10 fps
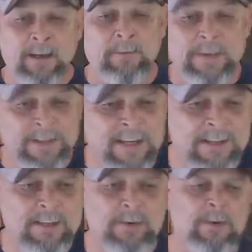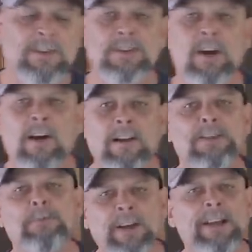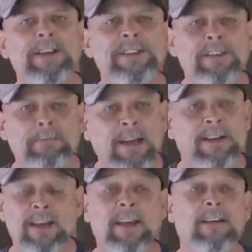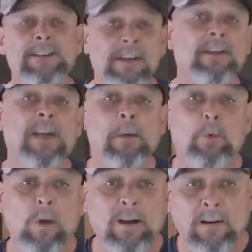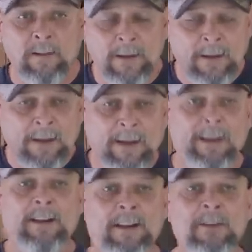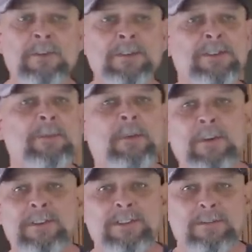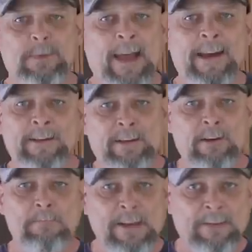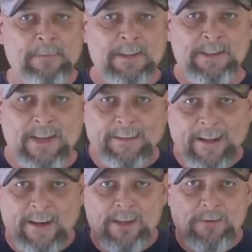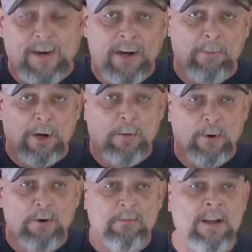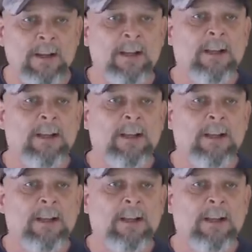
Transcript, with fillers: It was easy to install. It's pretty easy to maintain. It's held up well, and it gives you some of those added little benefits like that extra elbow room